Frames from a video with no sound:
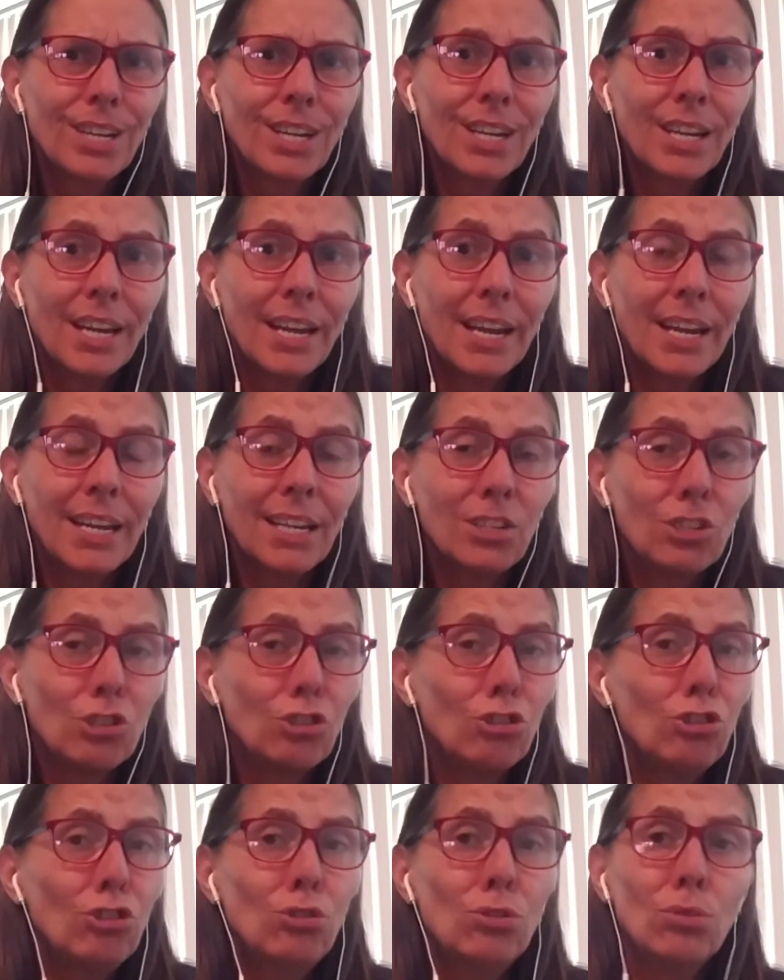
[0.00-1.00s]
And
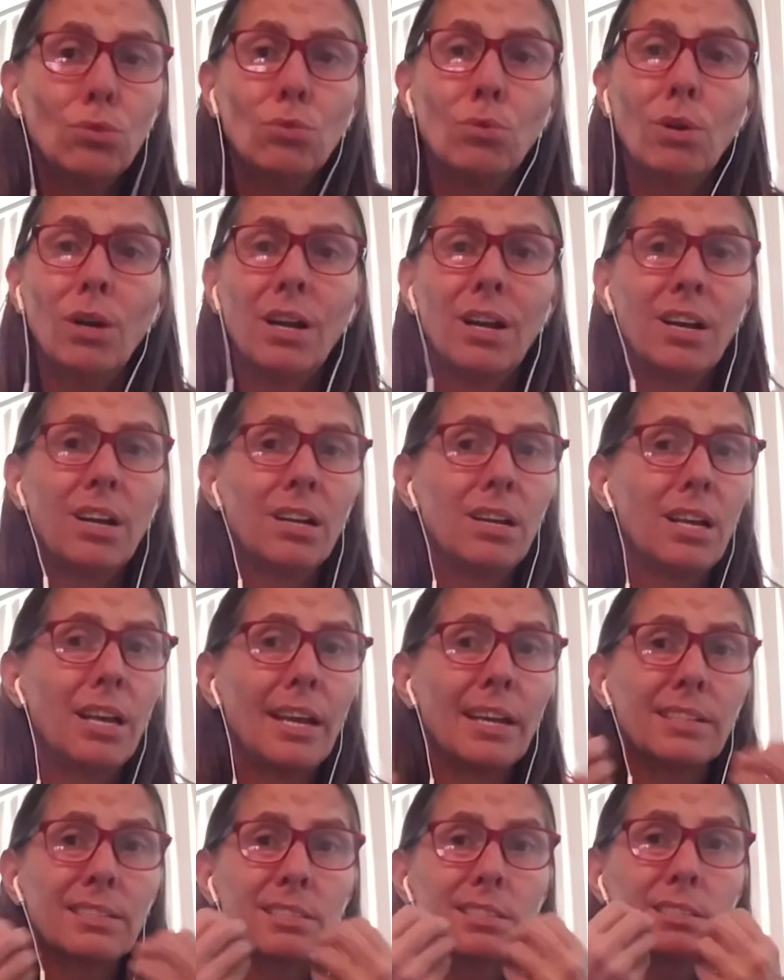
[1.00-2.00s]
you
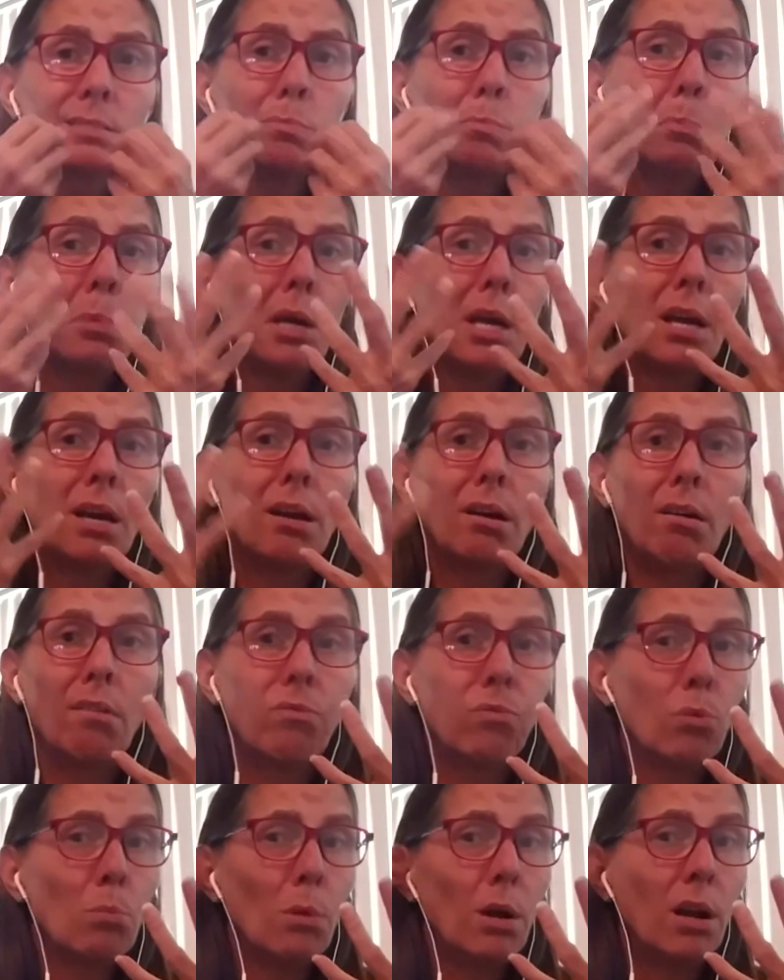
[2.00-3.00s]
expel
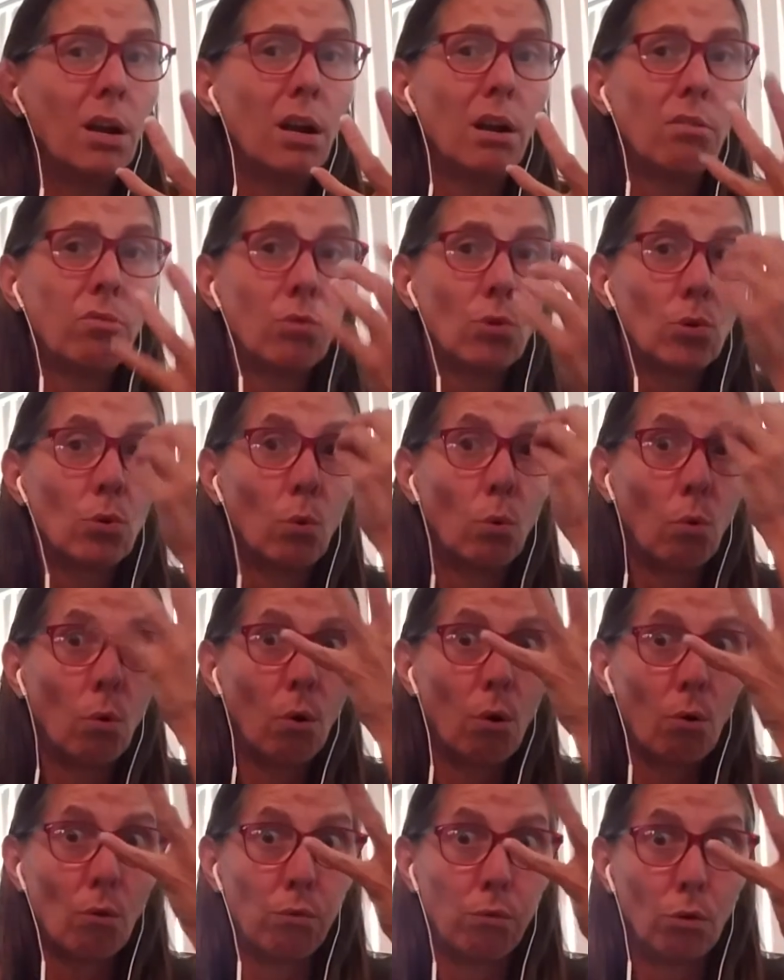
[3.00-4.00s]
from every
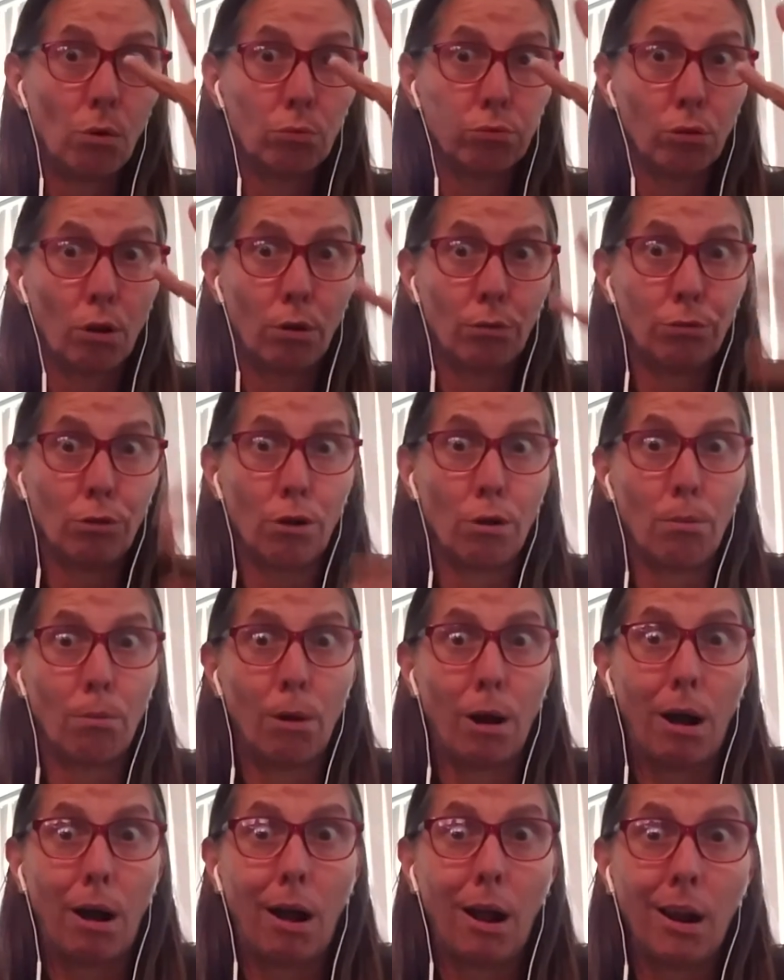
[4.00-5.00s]
orifice of your
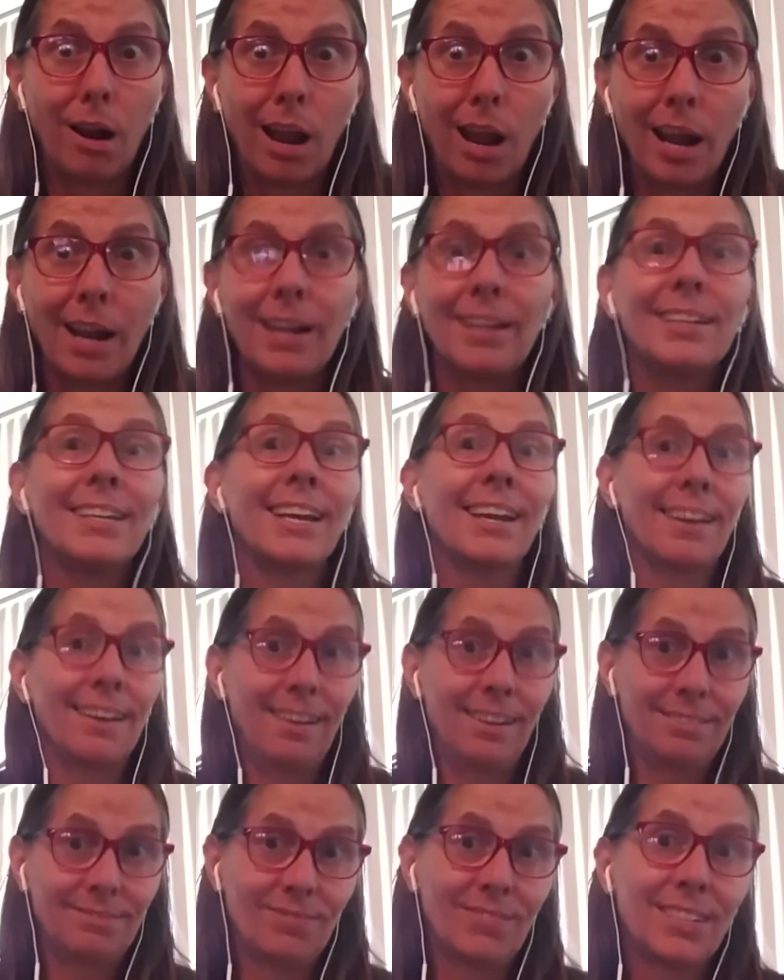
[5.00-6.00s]
body.
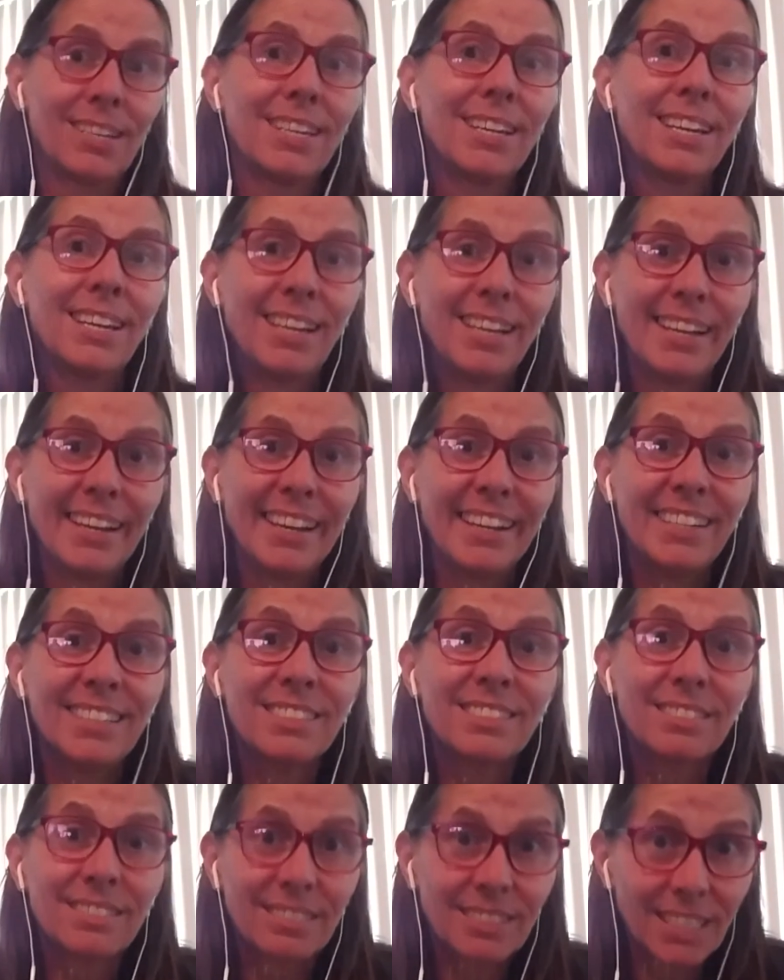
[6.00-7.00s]
Yeah. And it's
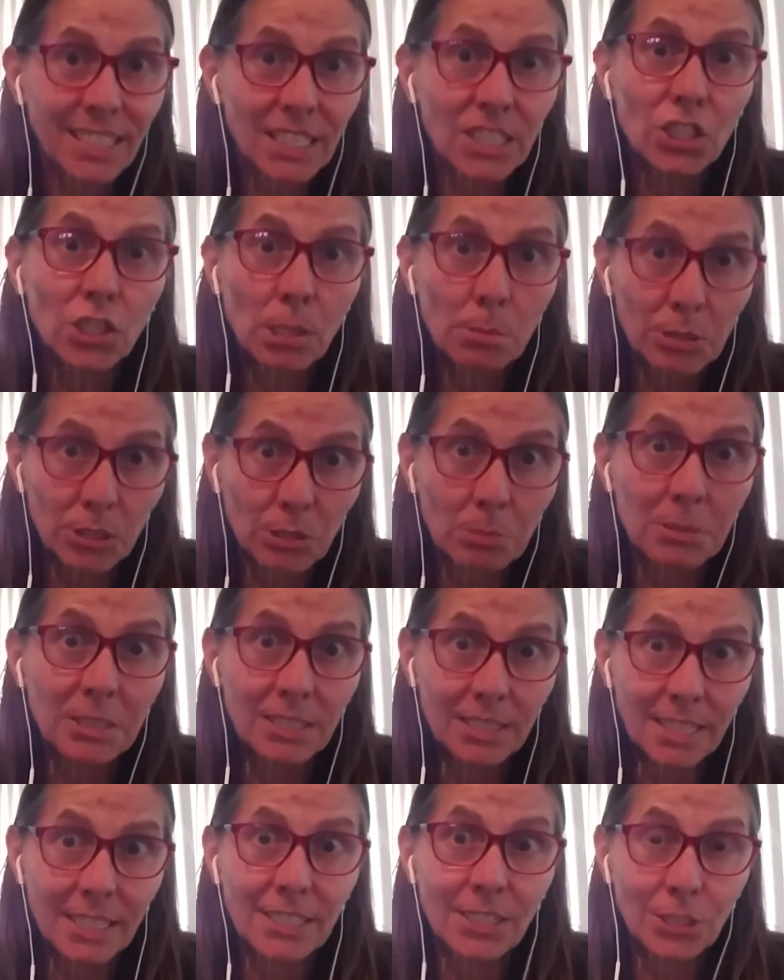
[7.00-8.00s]
a stinky job, but somebody's
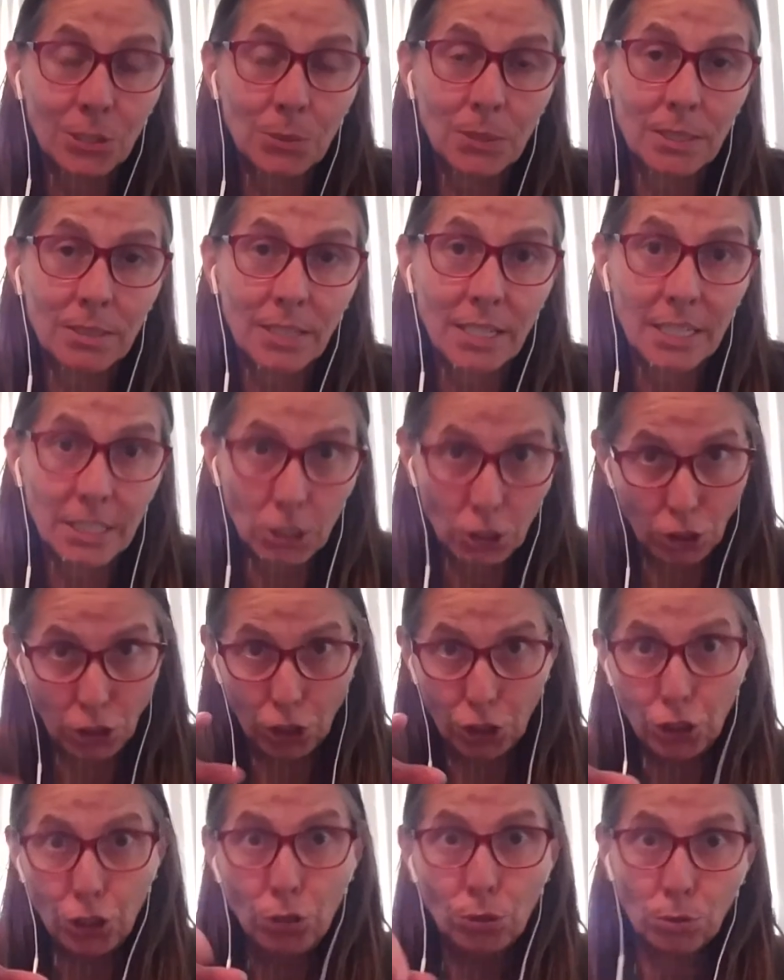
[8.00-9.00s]
got to do it. And it's
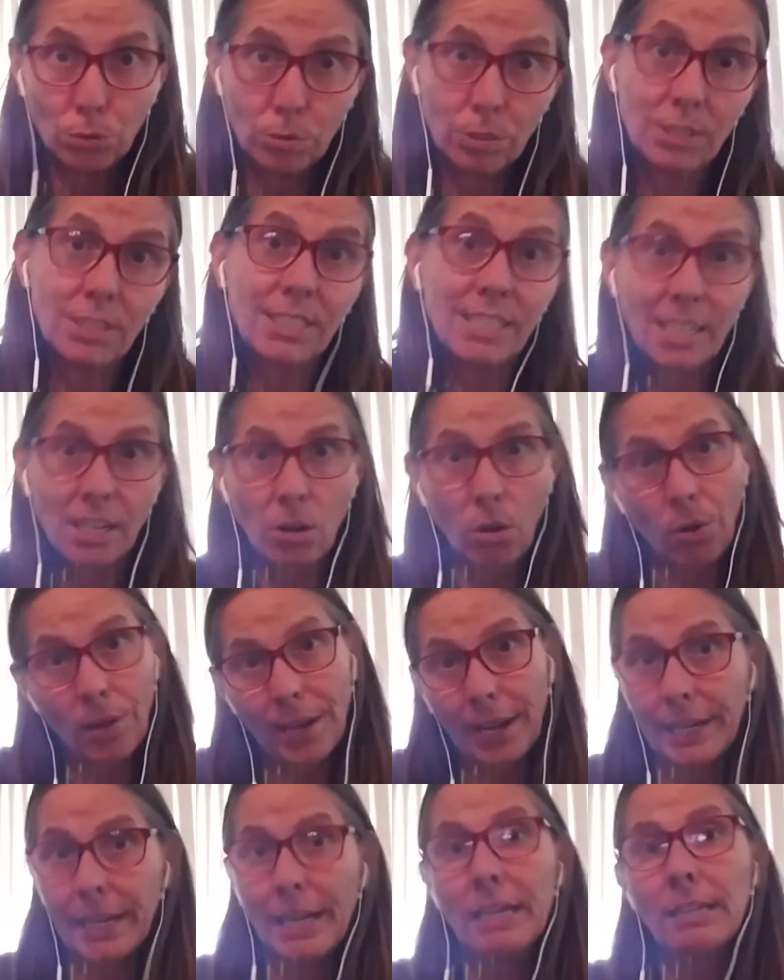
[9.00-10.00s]
you to get all
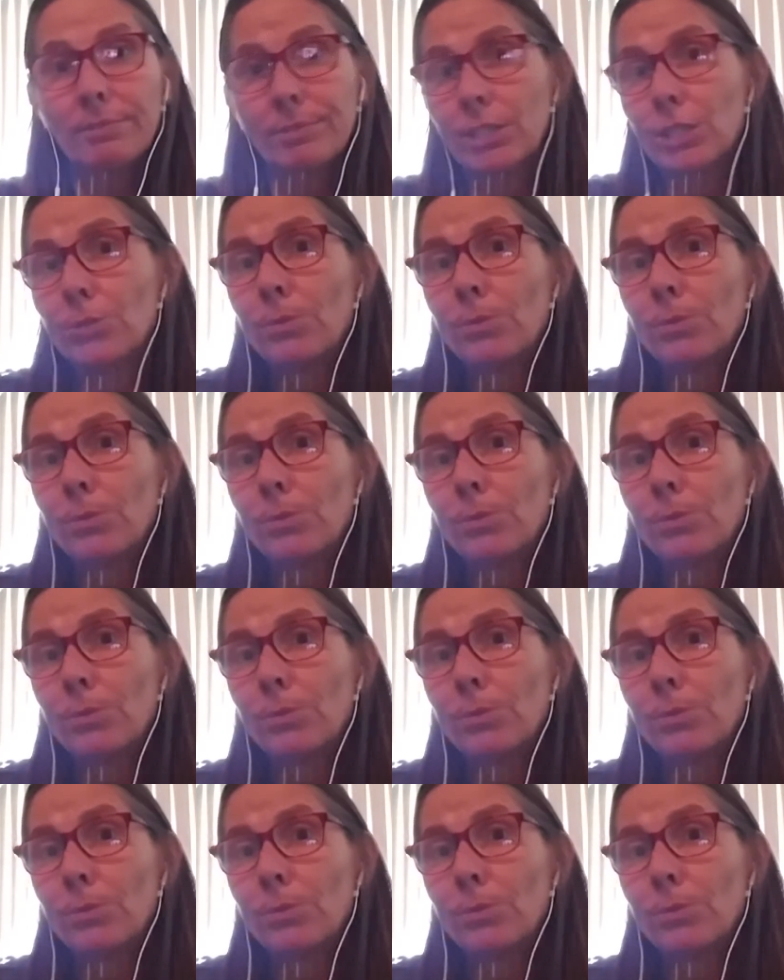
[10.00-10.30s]
that out of you.